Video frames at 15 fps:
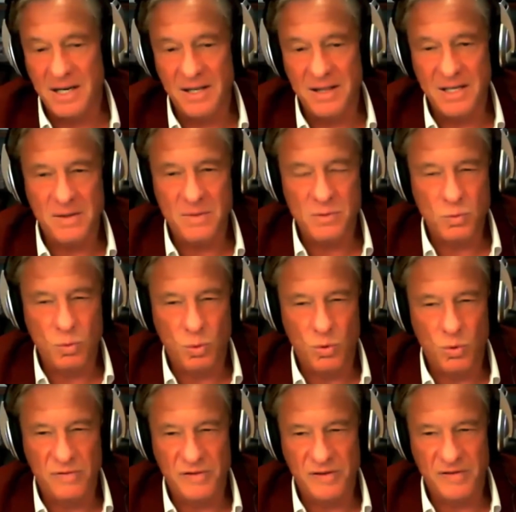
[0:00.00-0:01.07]
I think it was
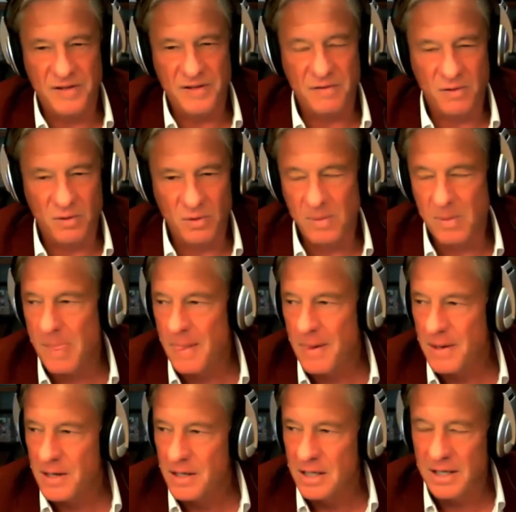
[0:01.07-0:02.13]
Ward 54,
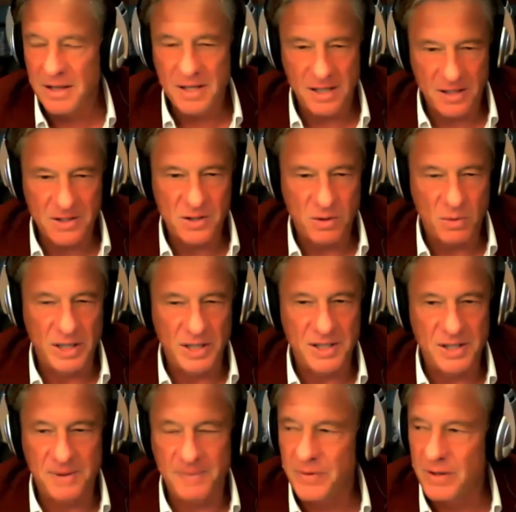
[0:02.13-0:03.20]
right. I think in
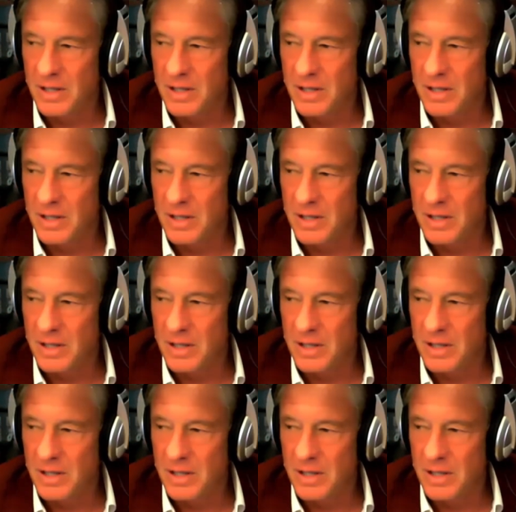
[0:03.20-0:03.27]
Soweto,